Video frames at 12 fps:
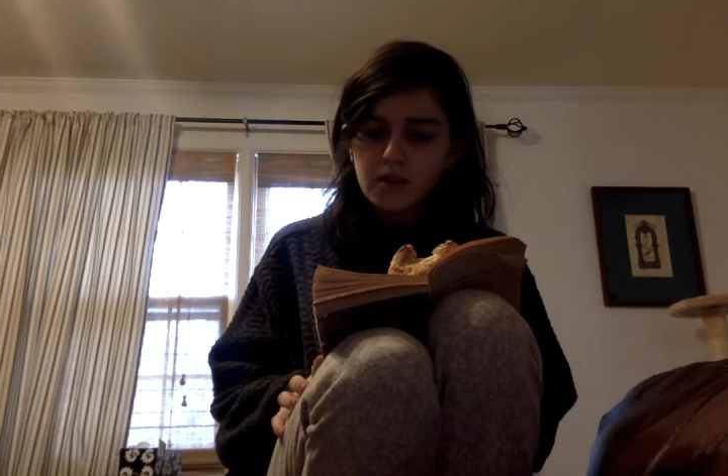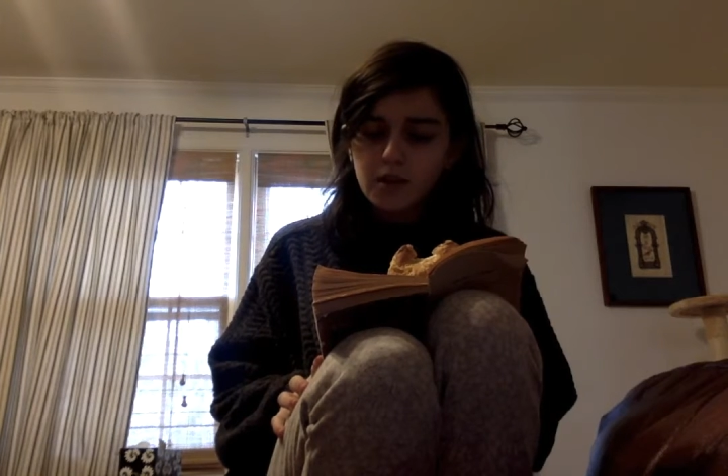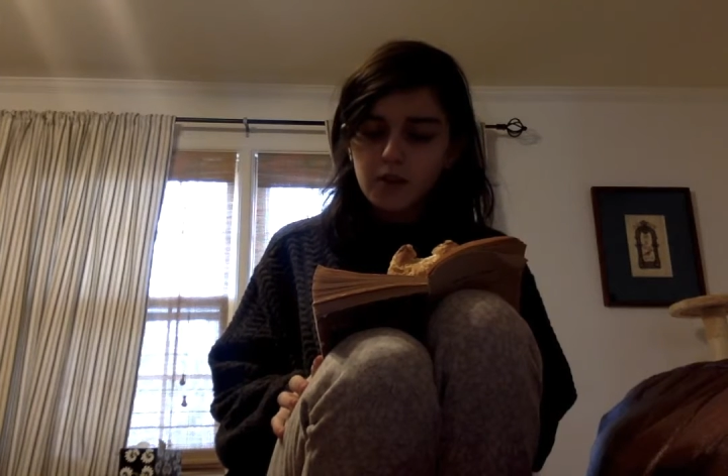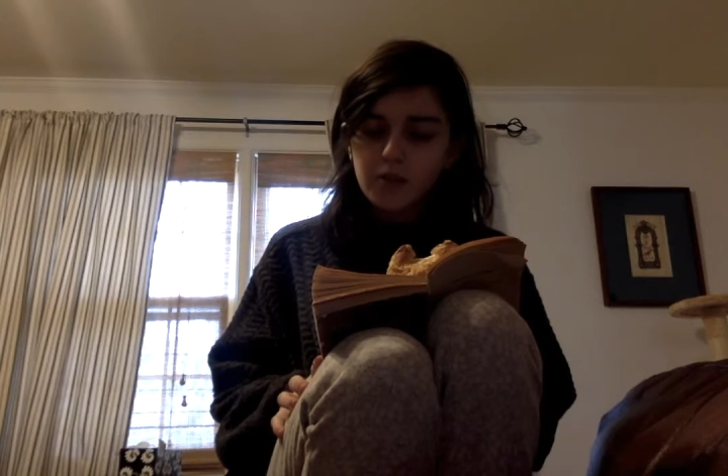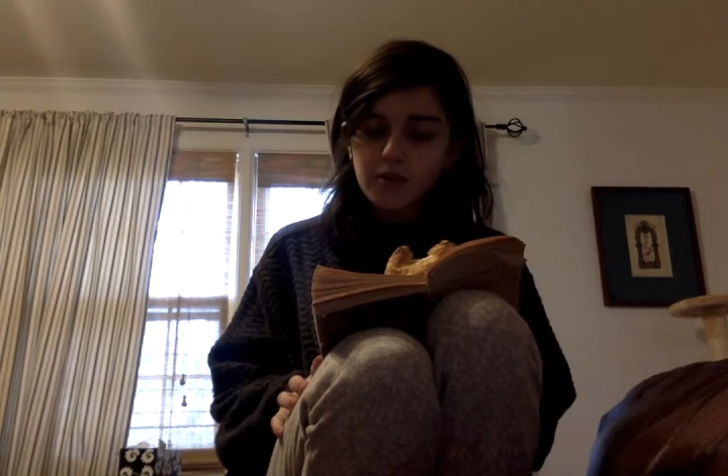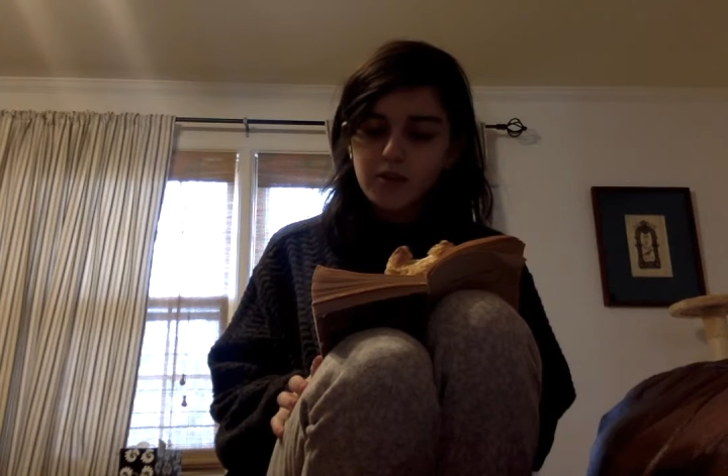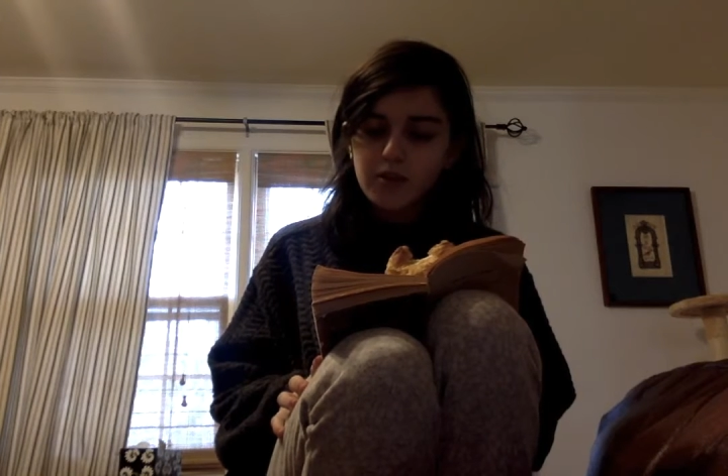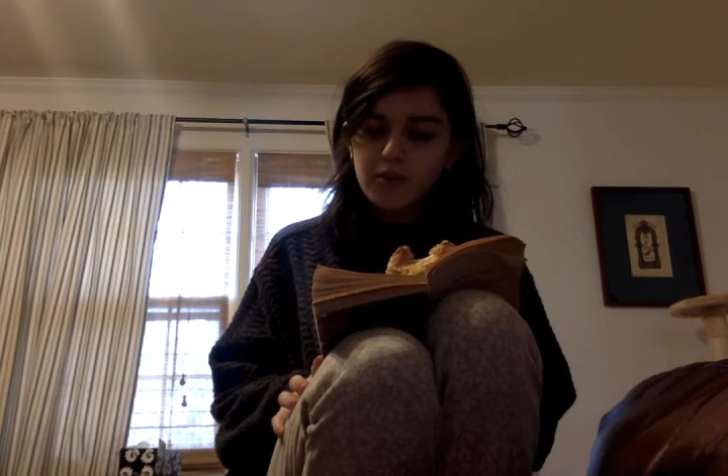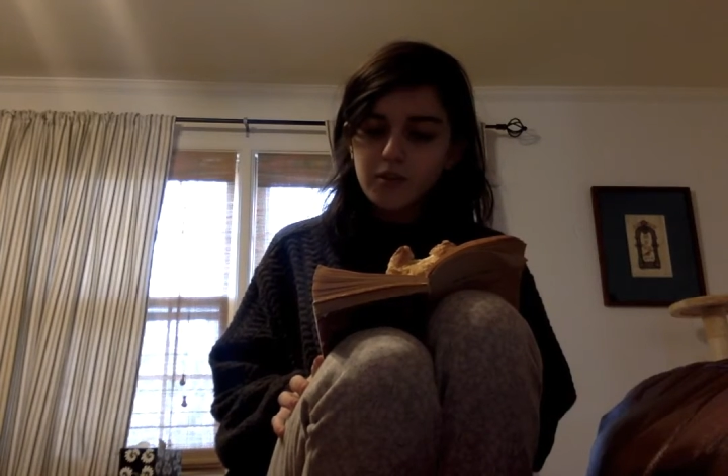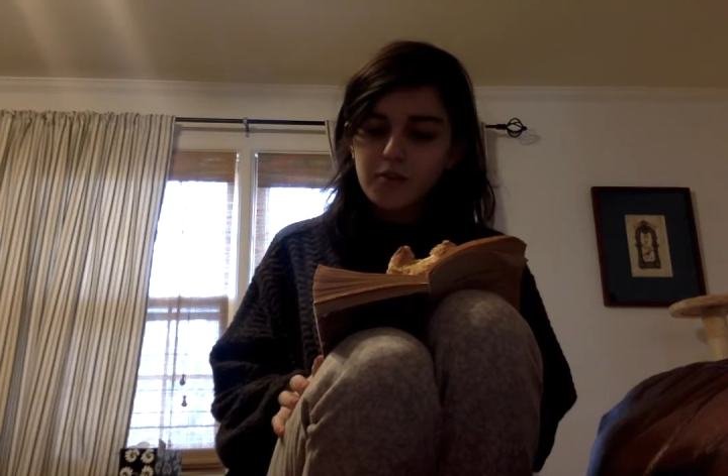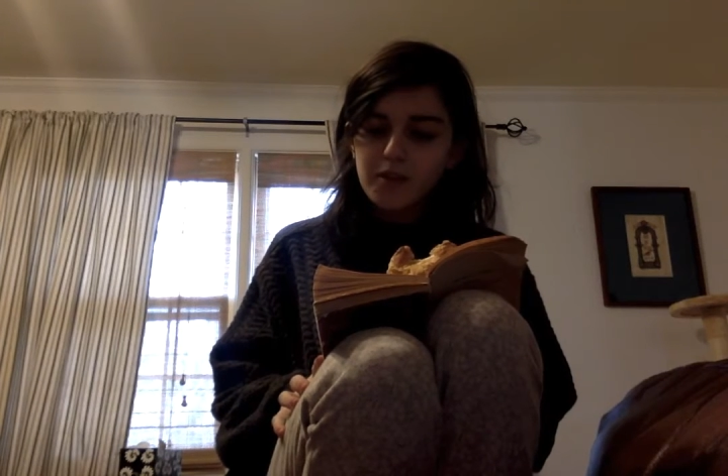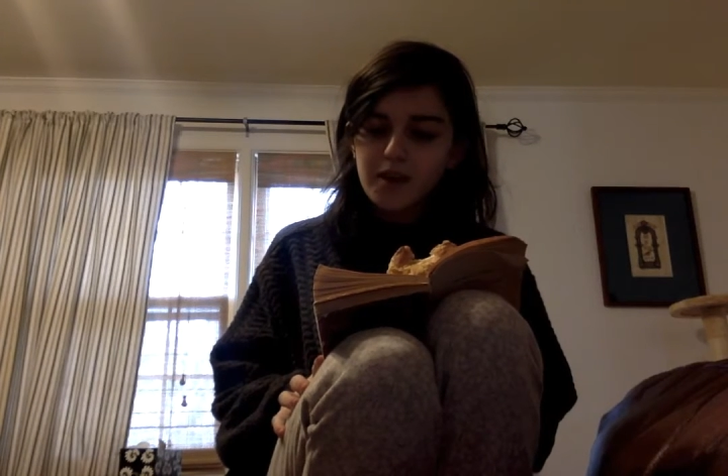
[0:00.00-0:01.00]
I wondered if
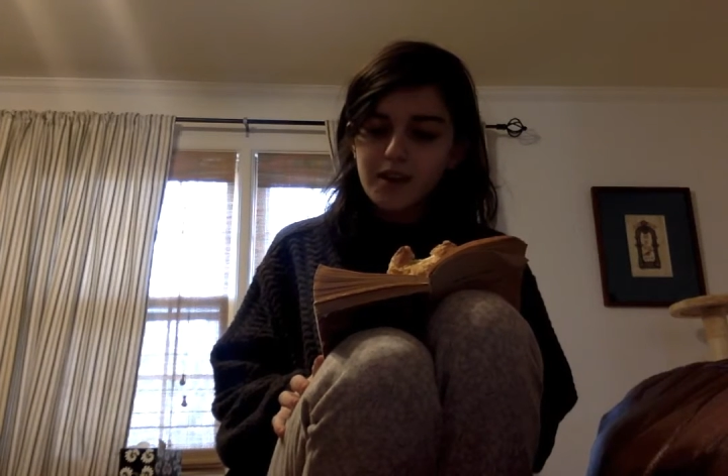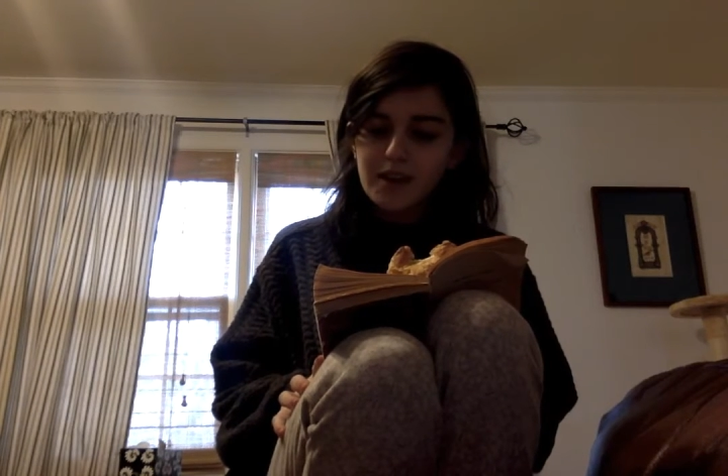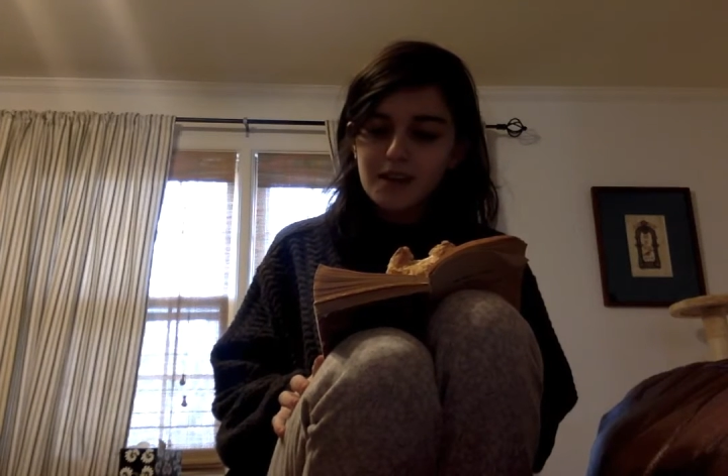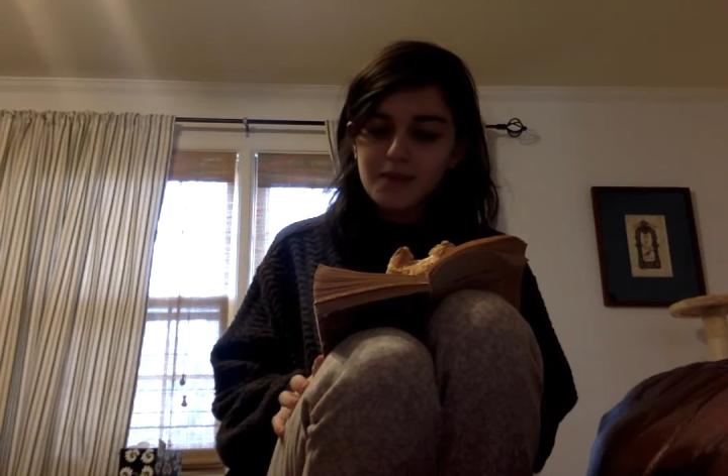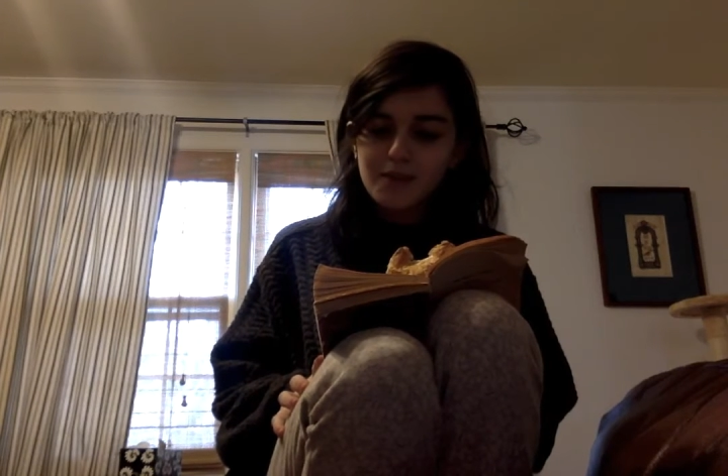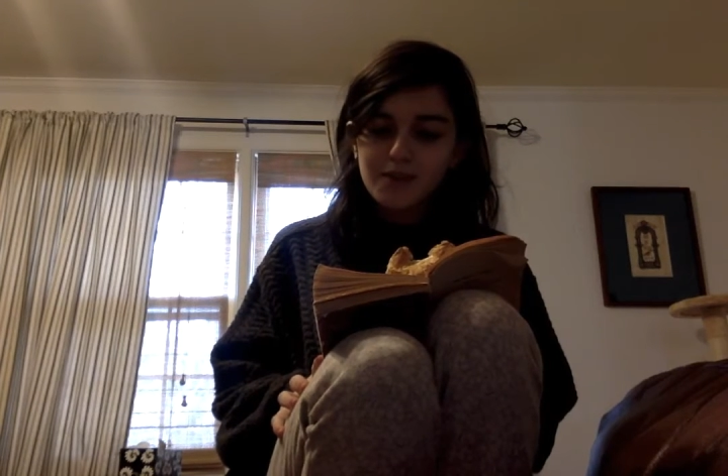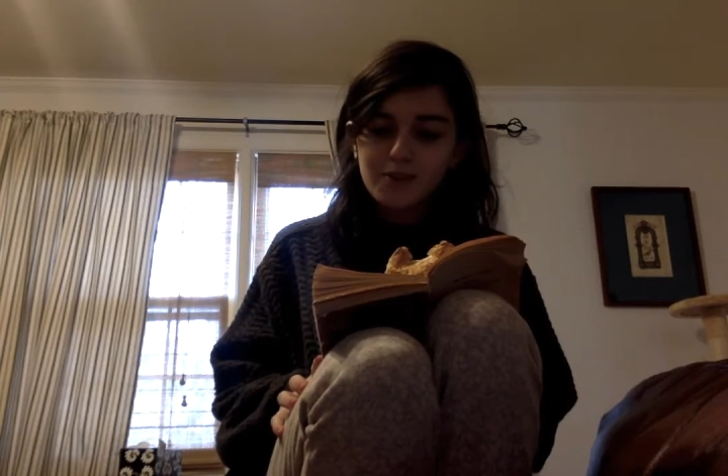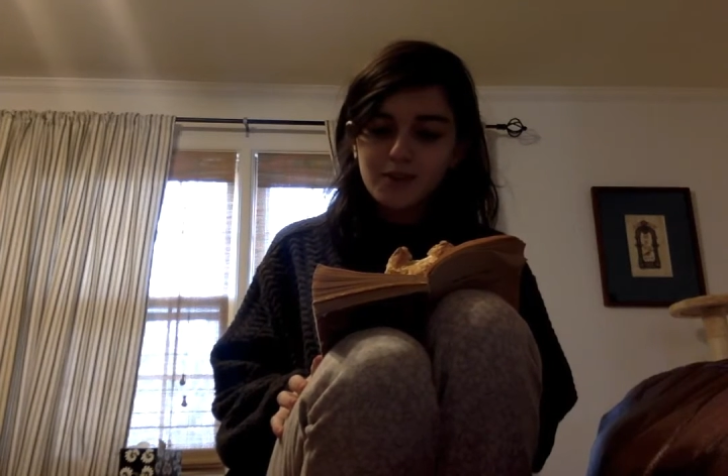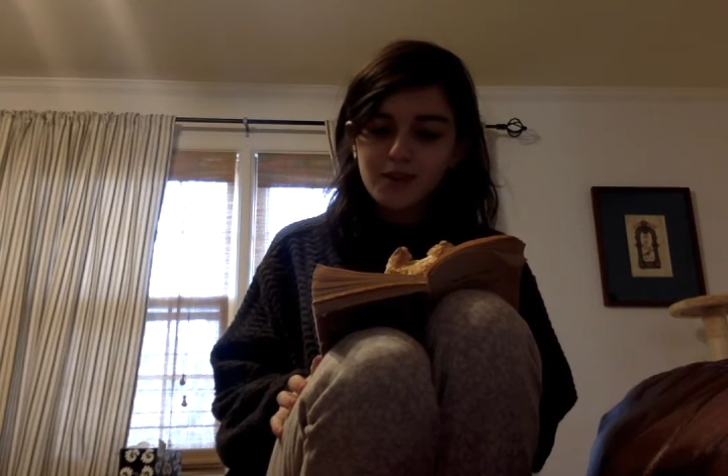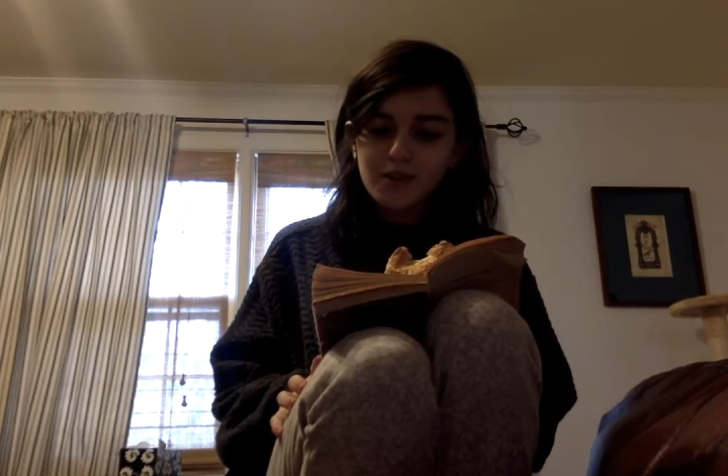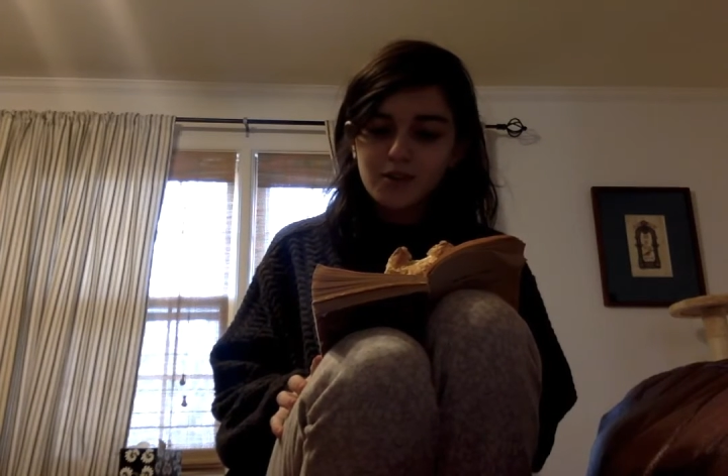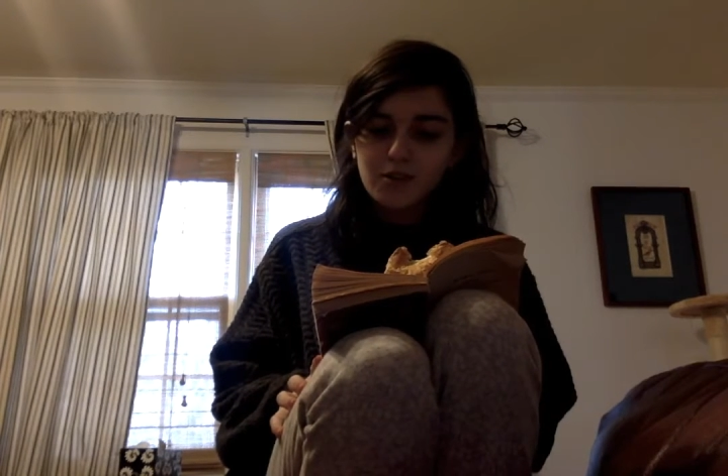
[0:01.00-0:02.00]
some guy came in a
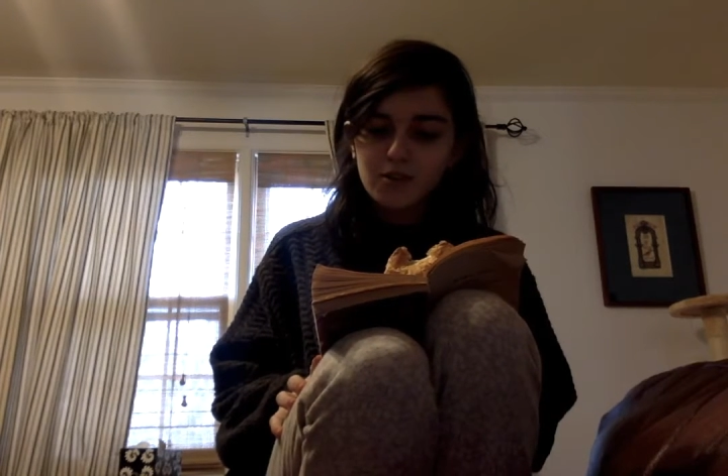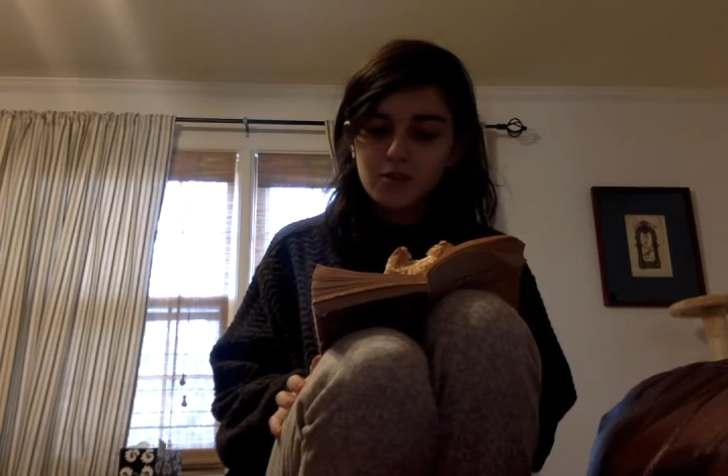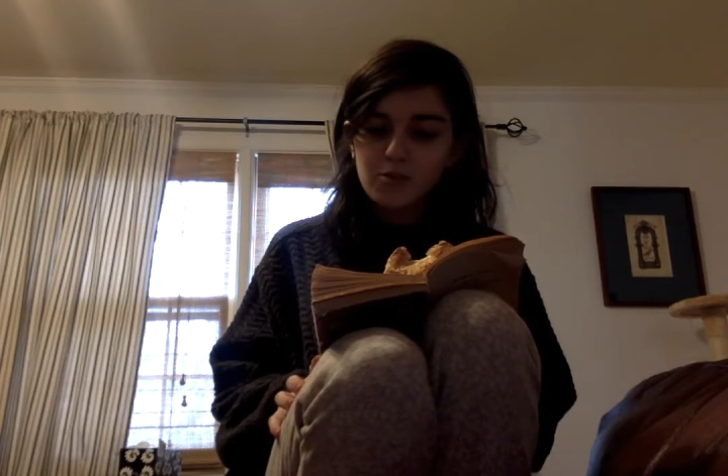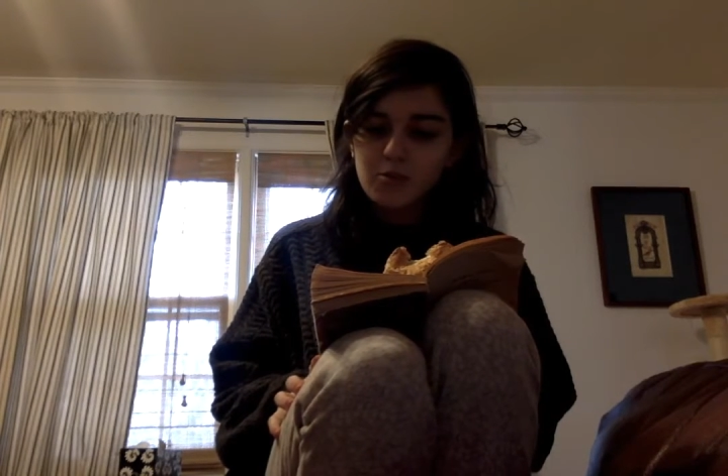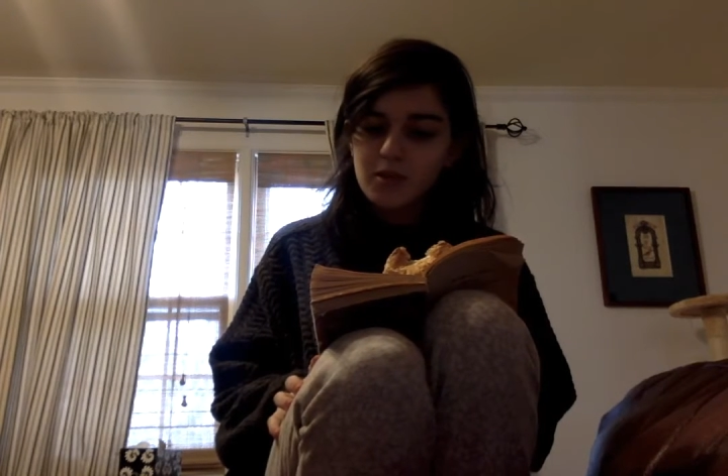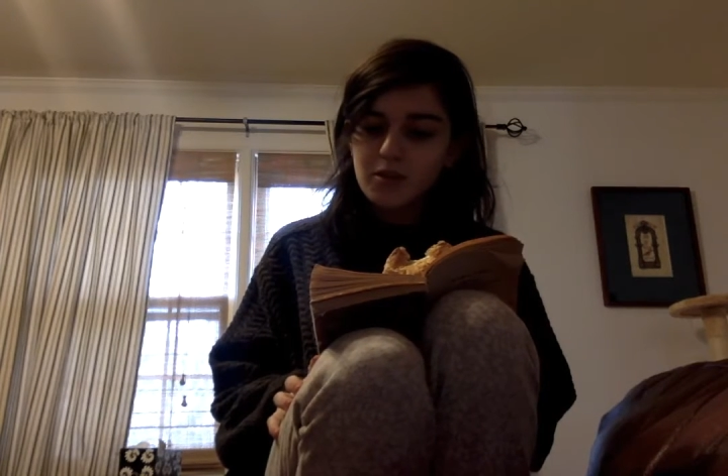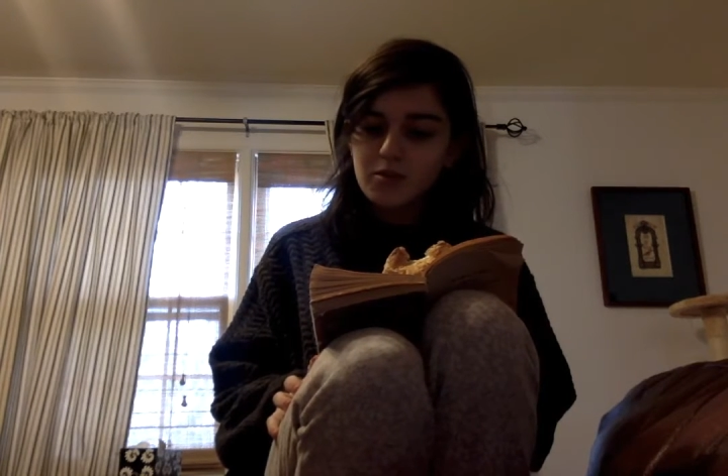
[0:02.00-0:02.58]
truck and took them away